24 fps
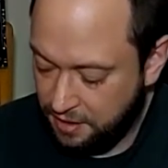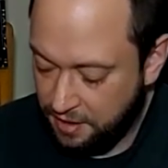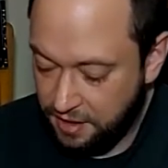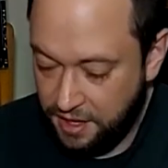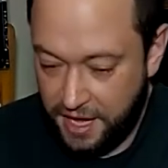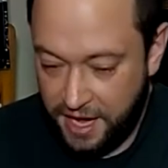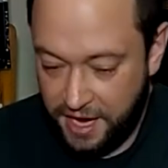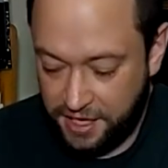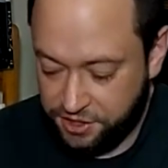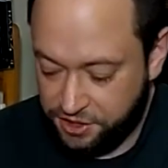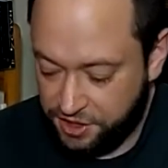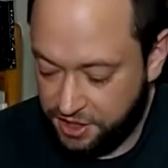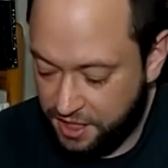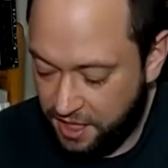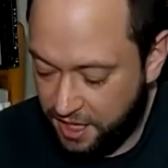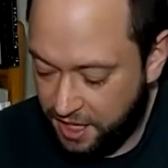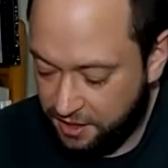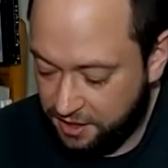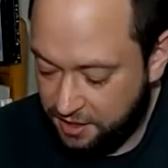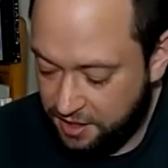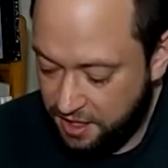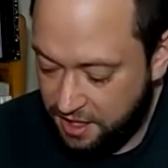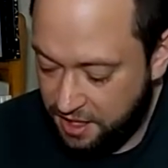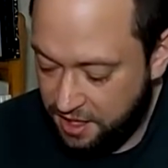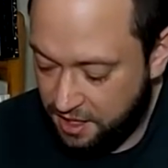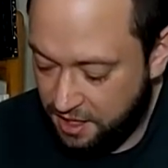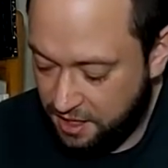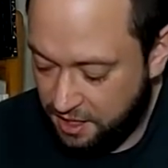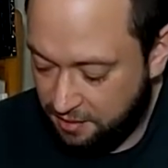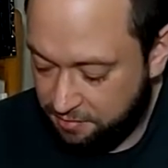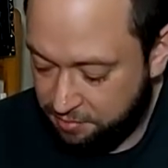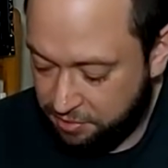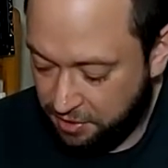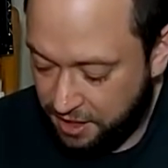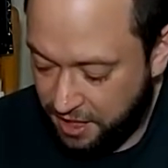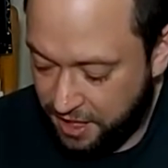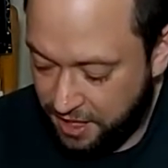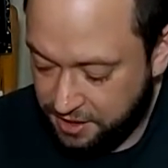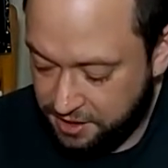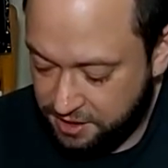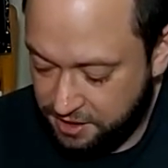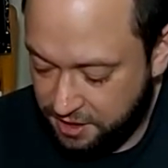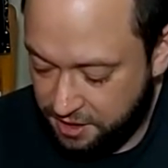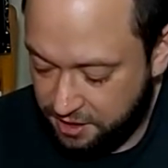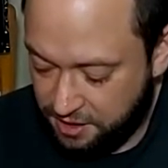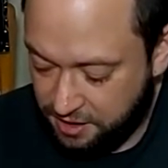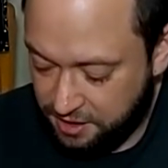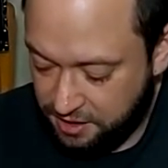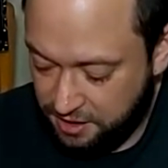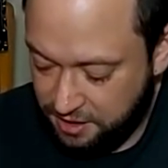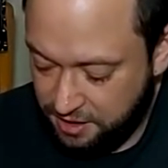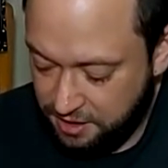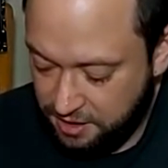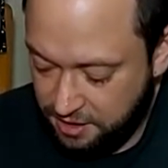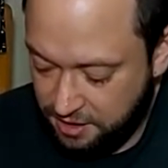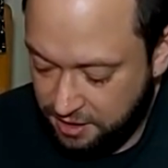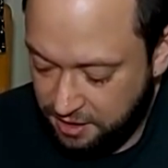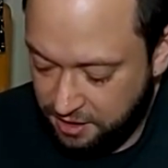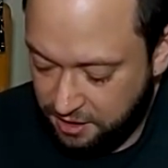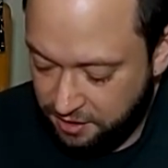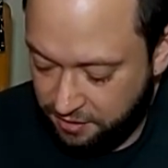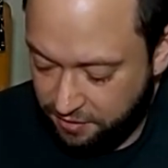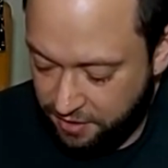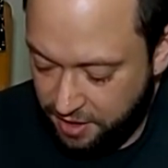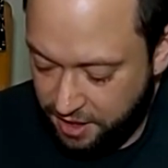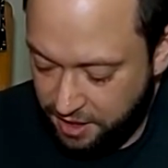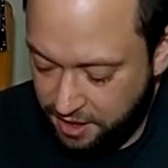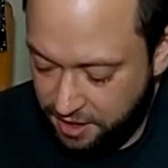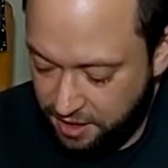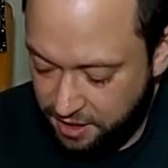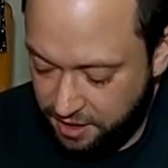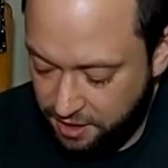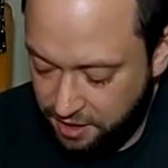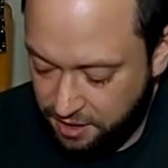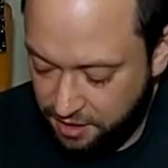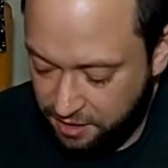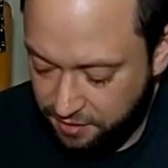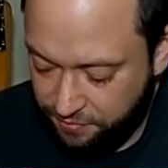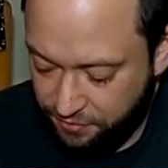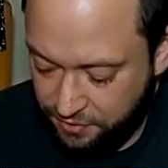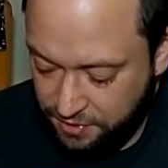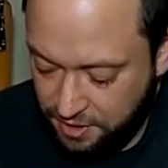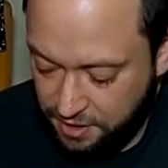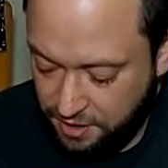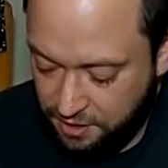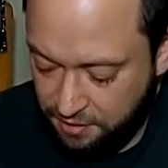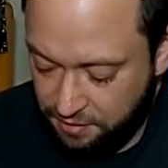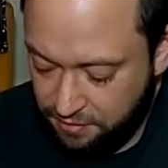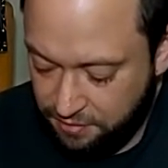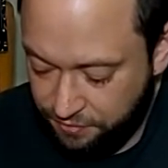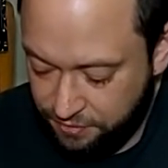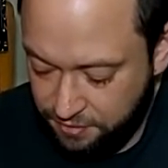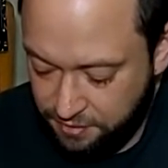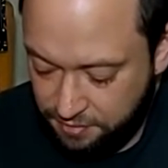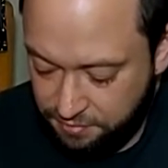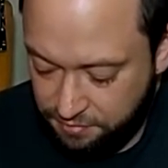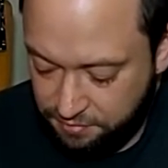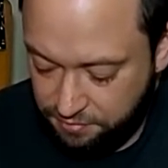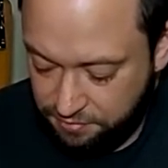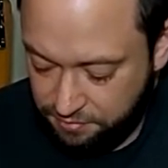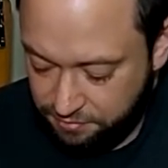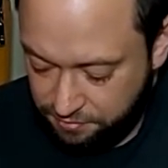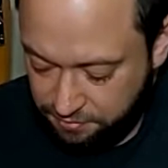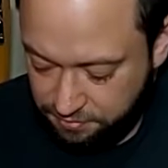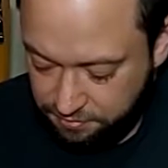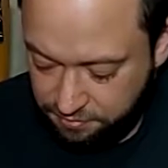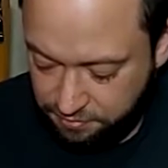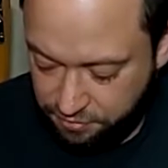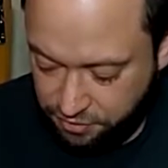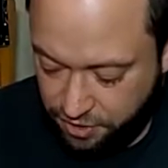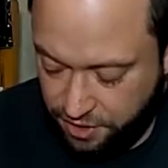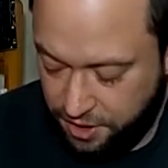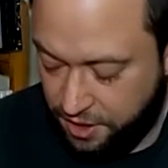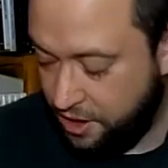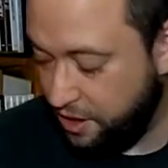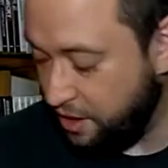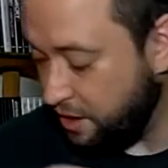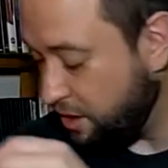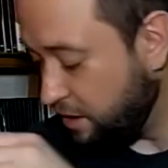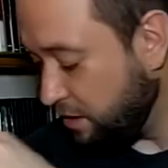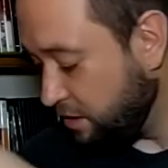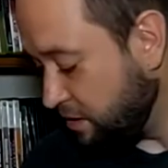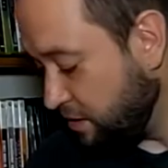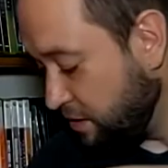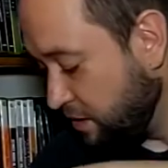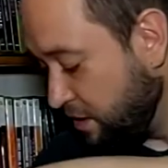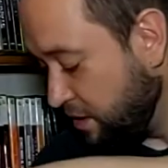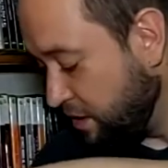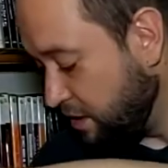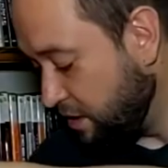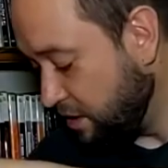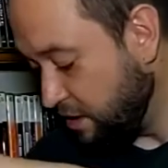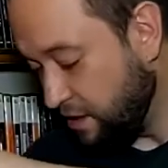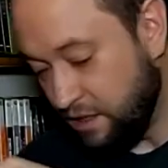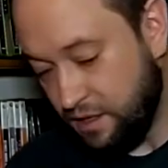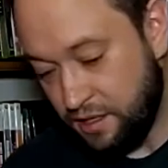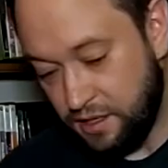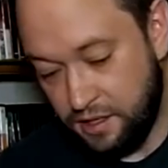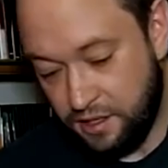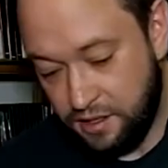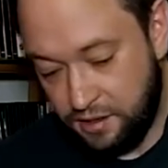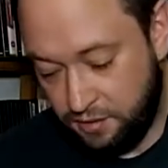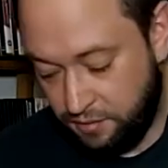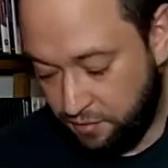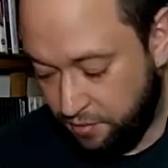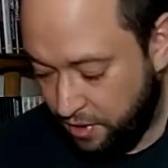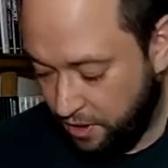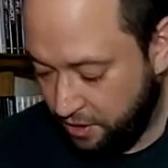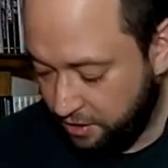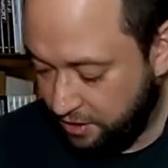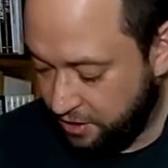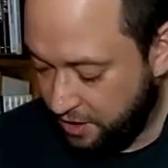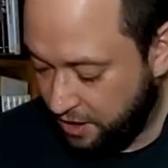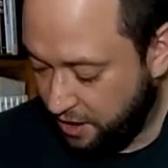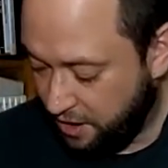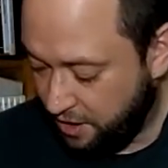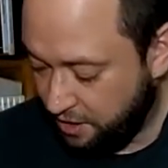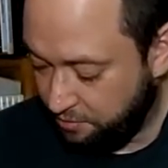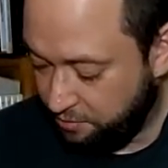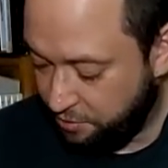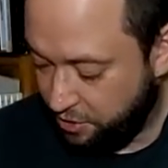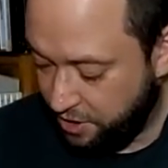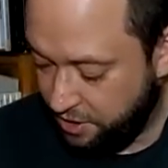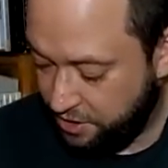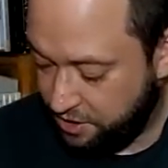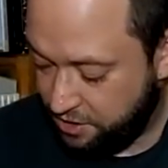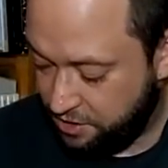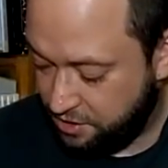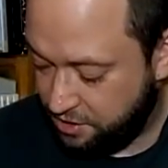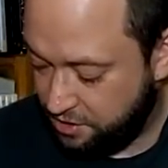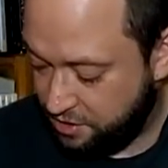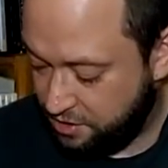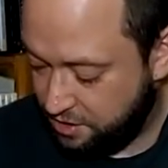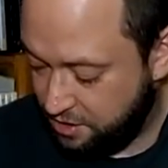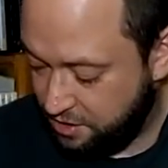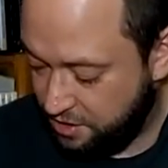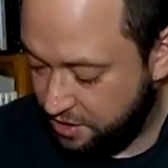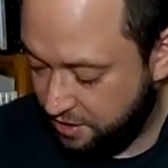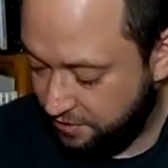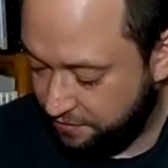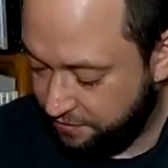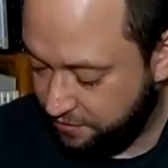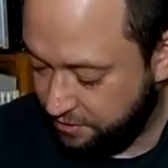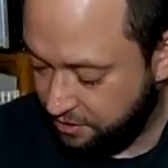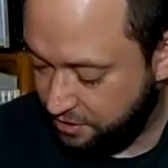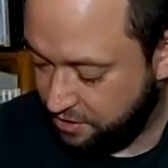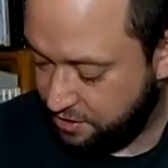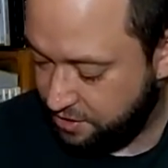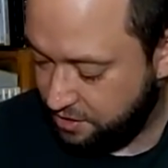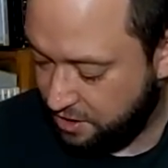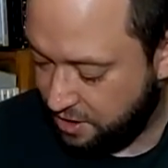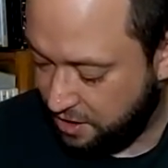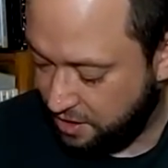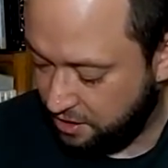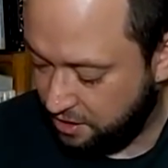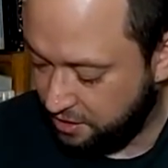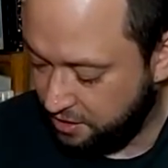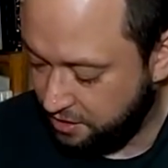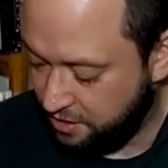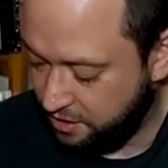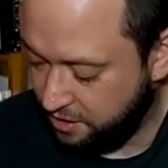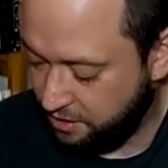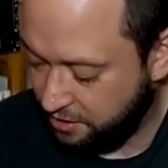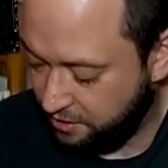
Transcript: They actually got the plastic right here pretty well done, pretty stiff and solid.